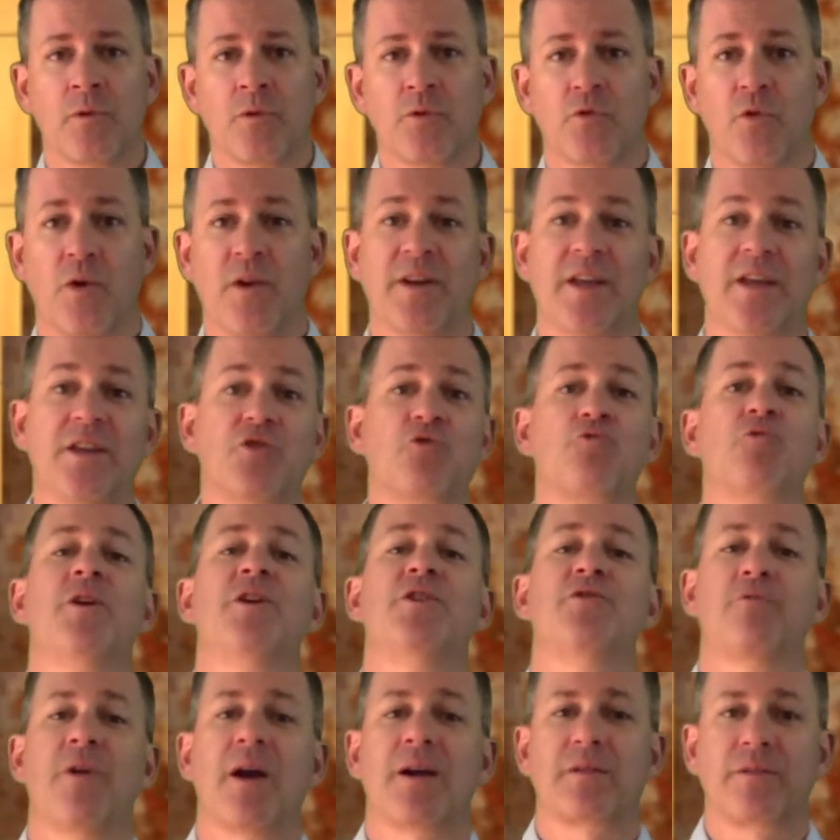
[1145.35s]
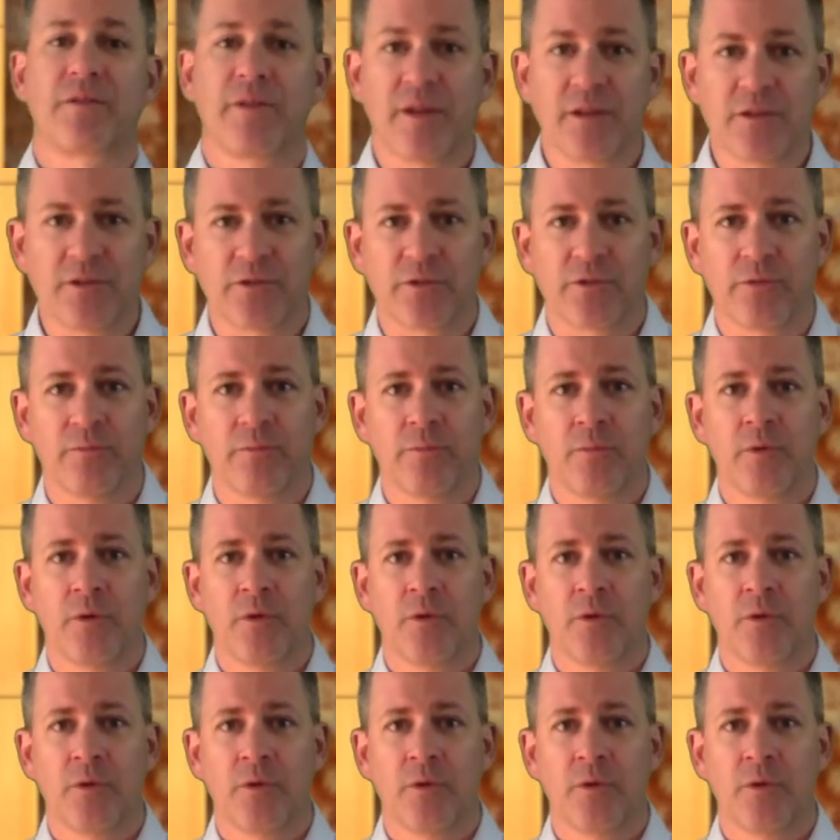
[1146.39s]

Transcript: Do I need to redirect things?